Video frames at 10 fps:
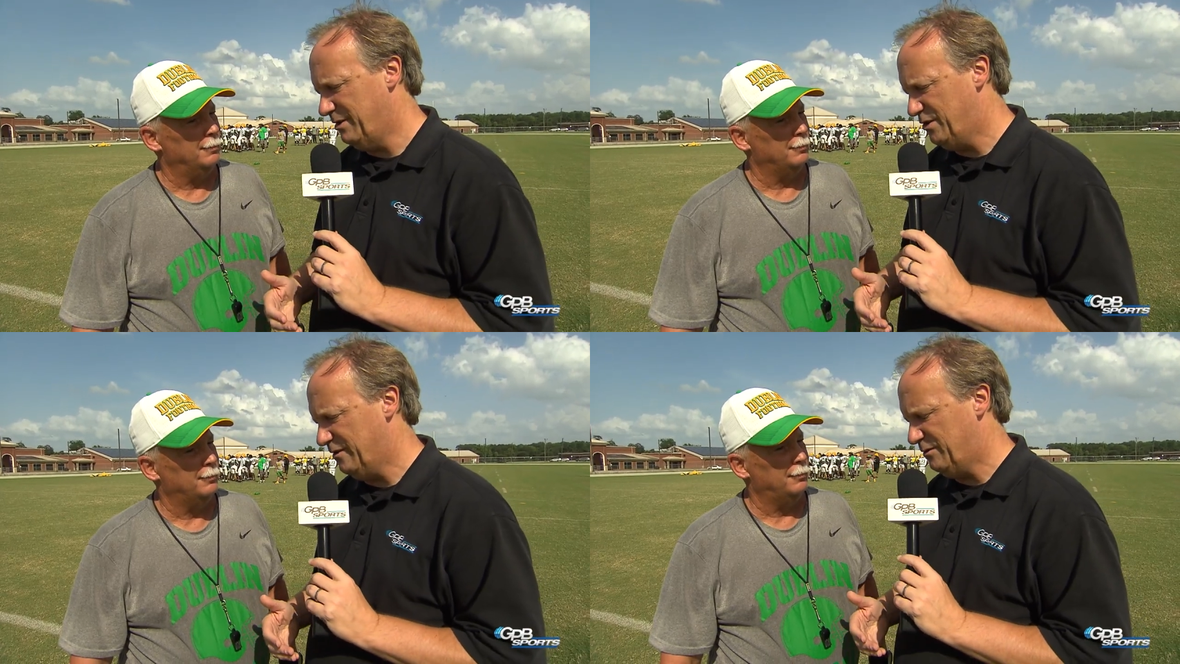
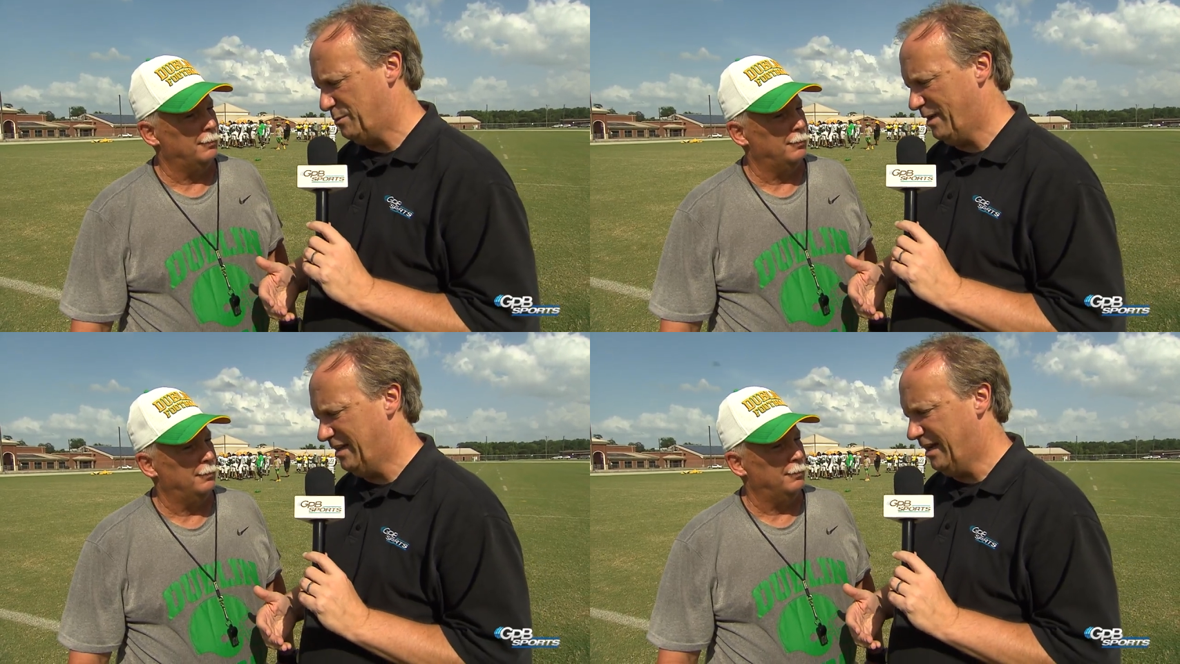Speaker 1: that you've
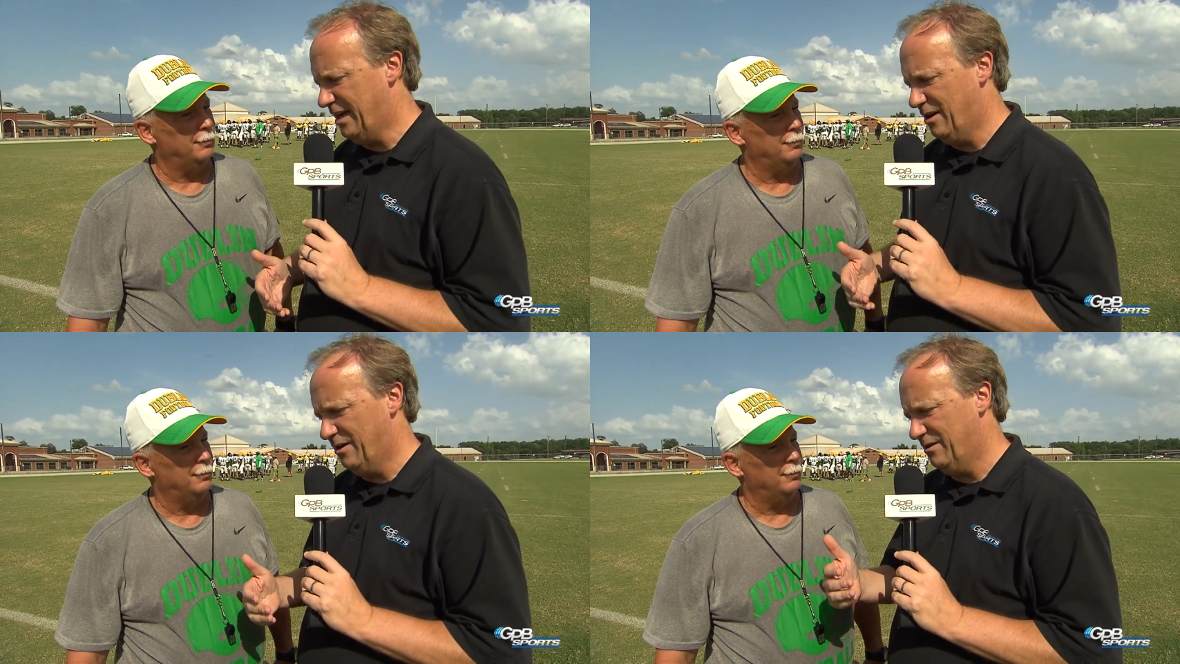spent
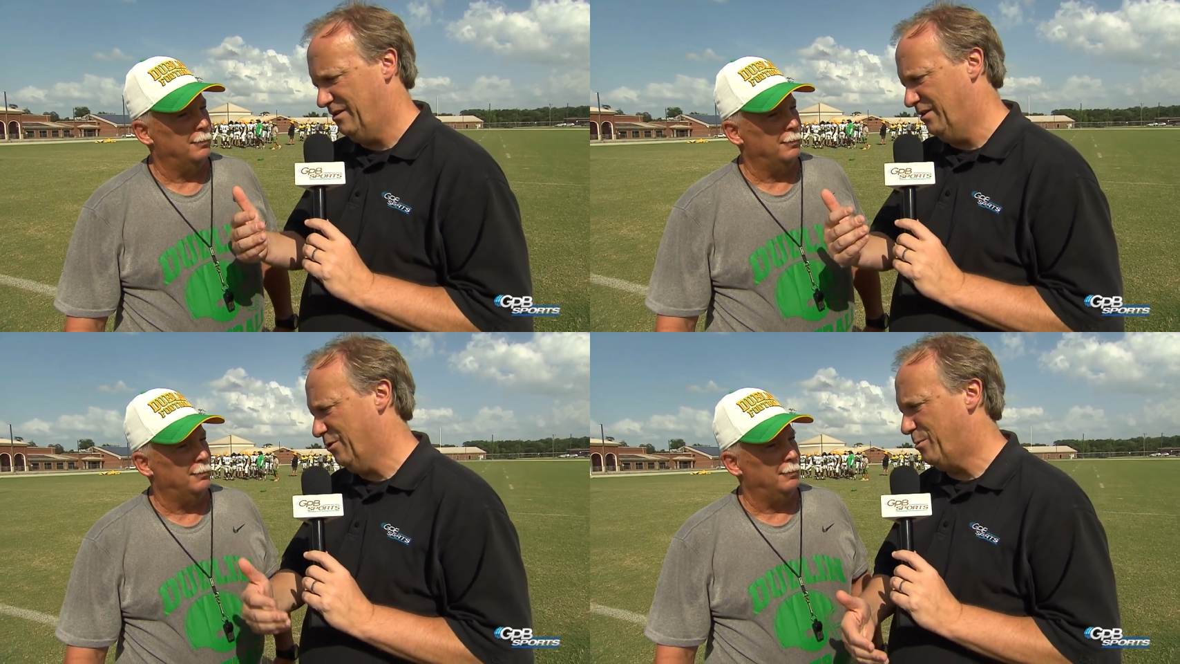here,
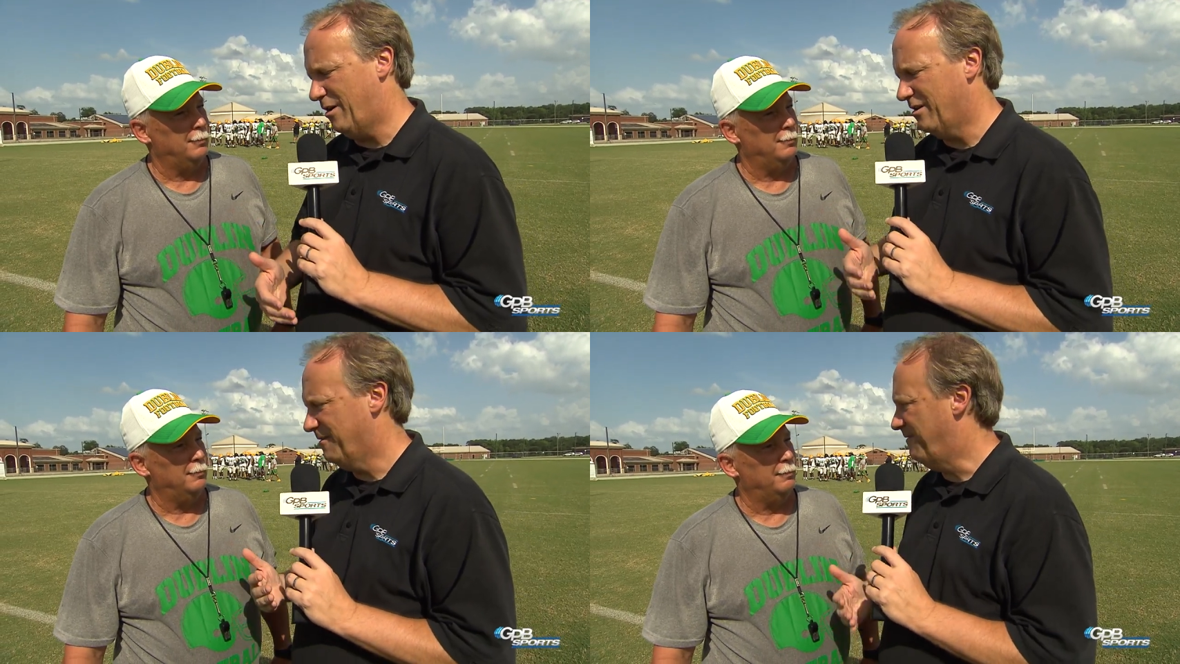you're a part
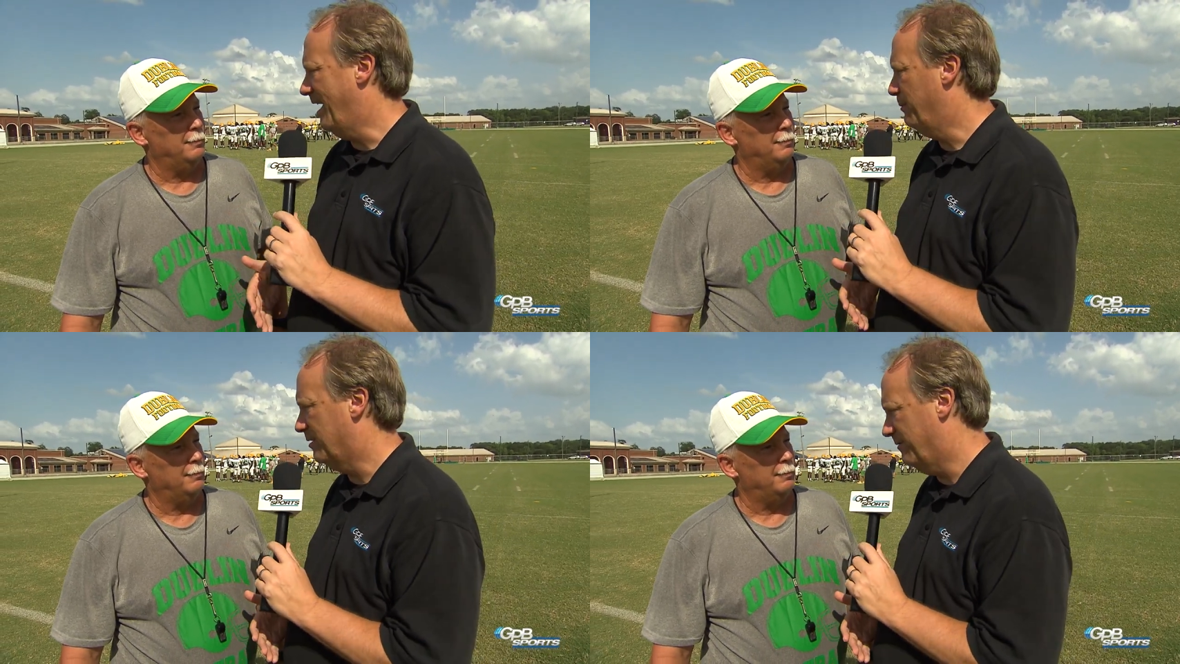of the
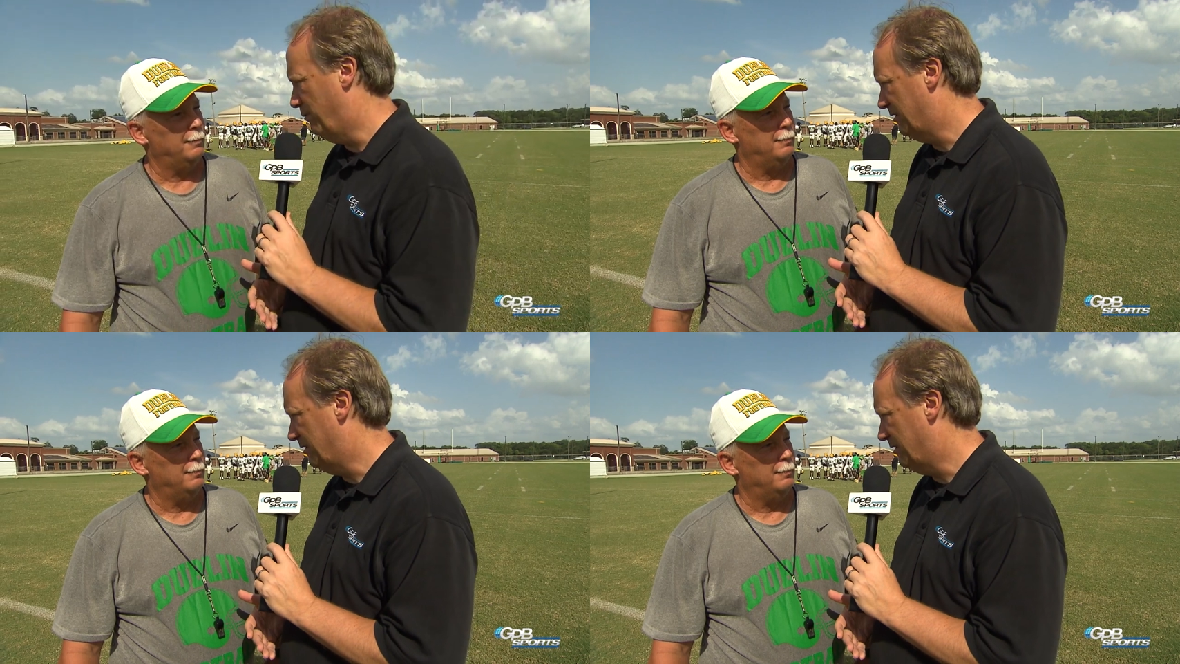fabric of